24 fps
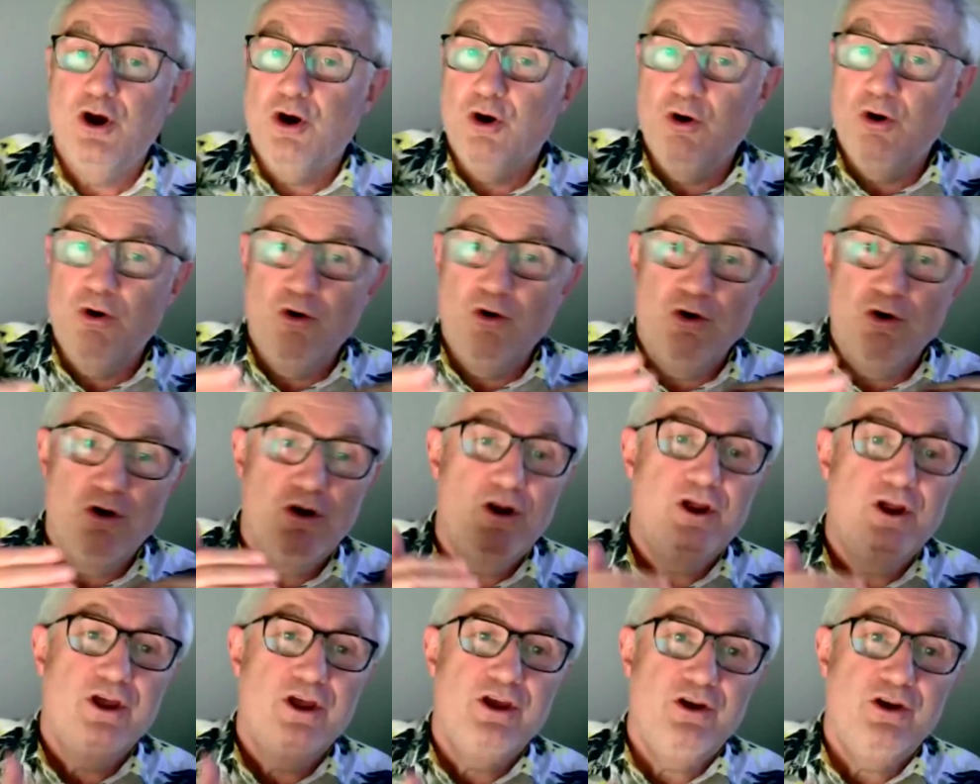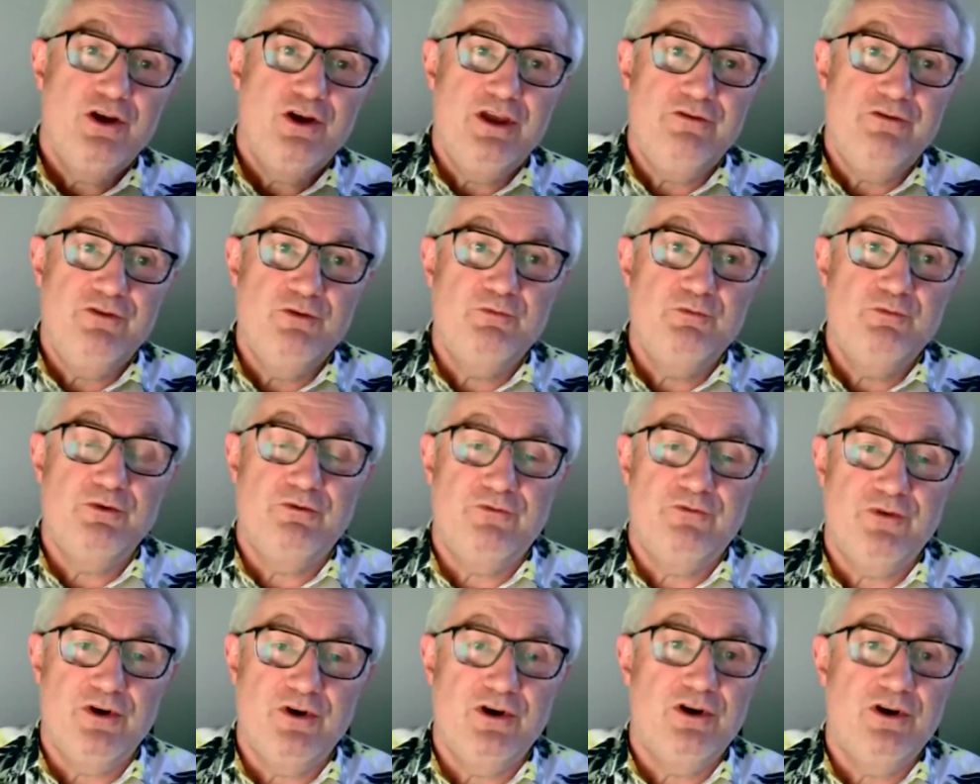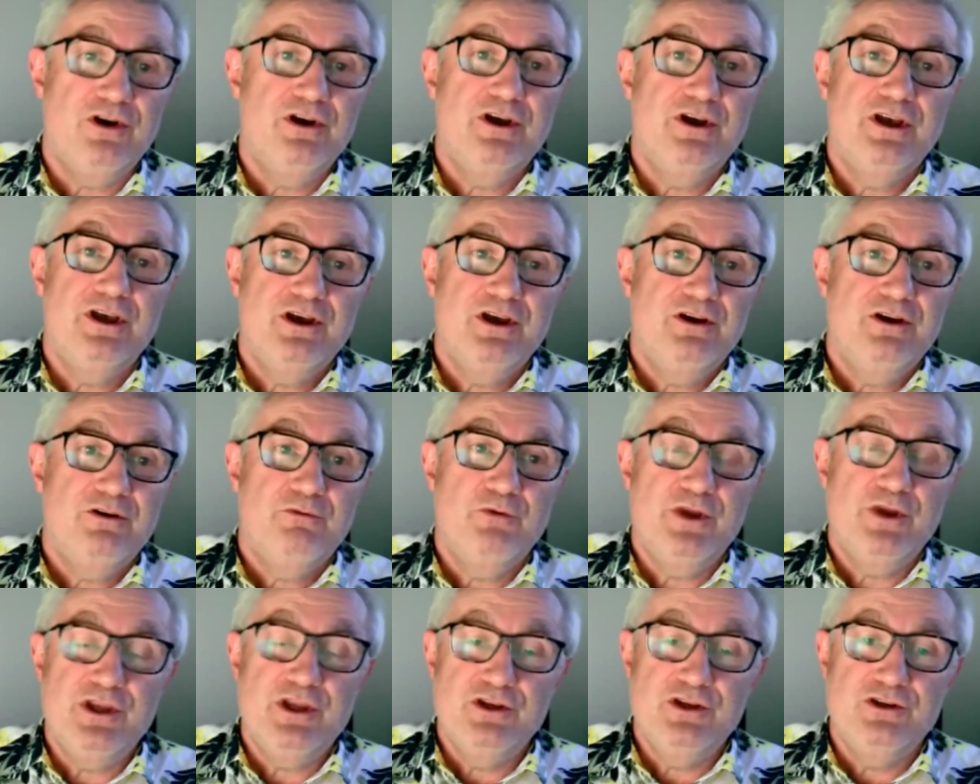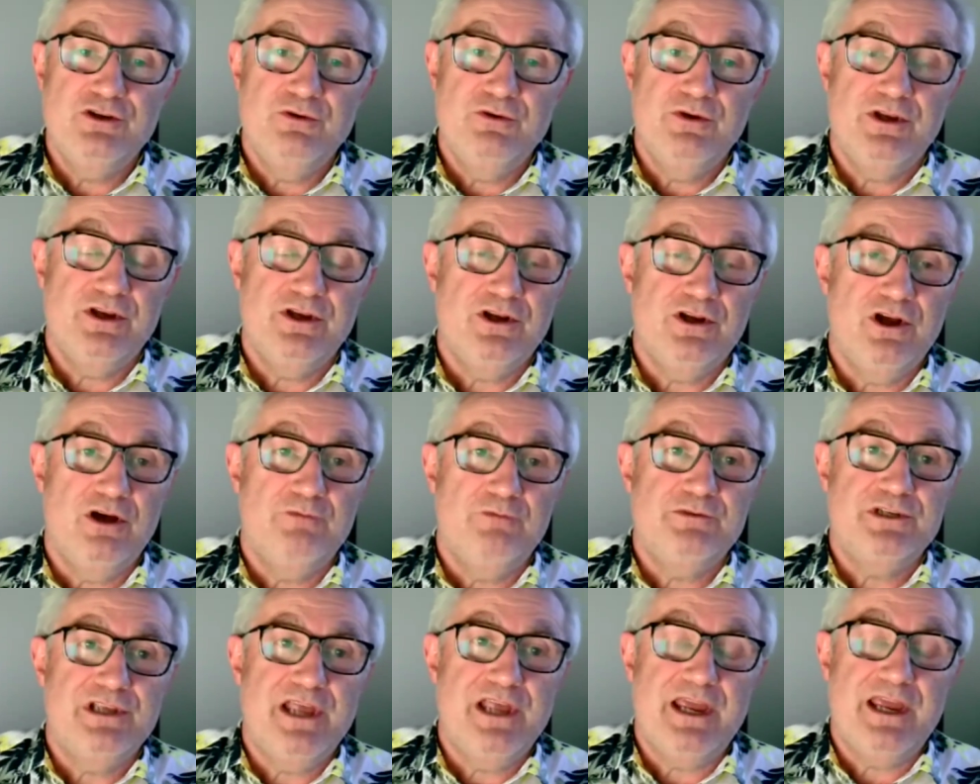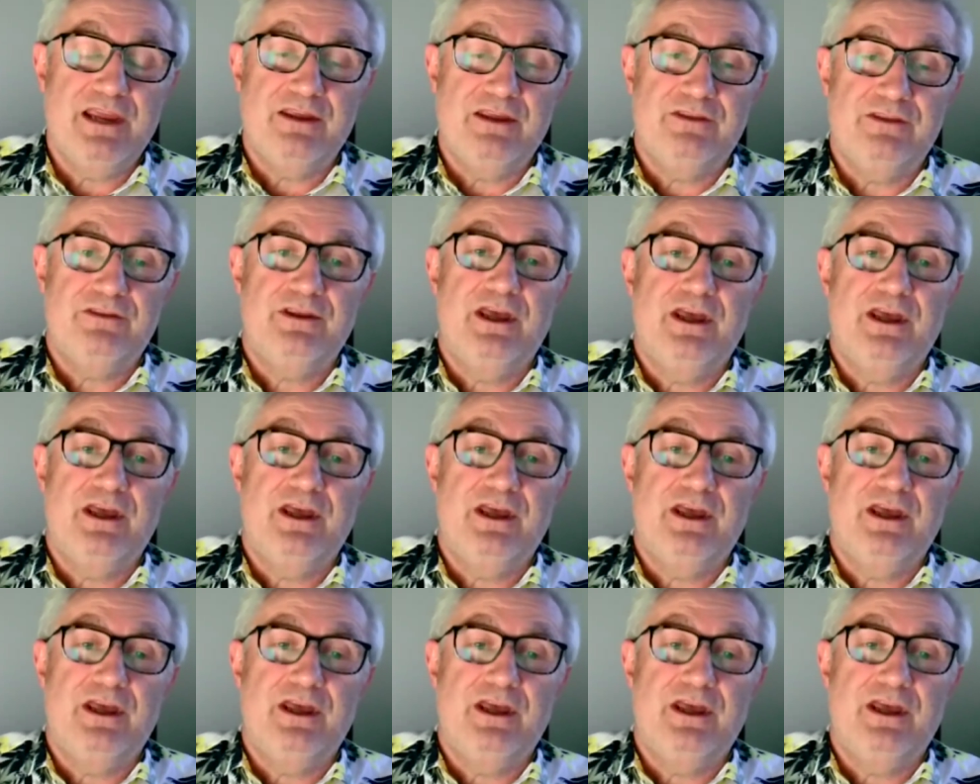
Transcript: Or if you prefer, we can do it at arm's length.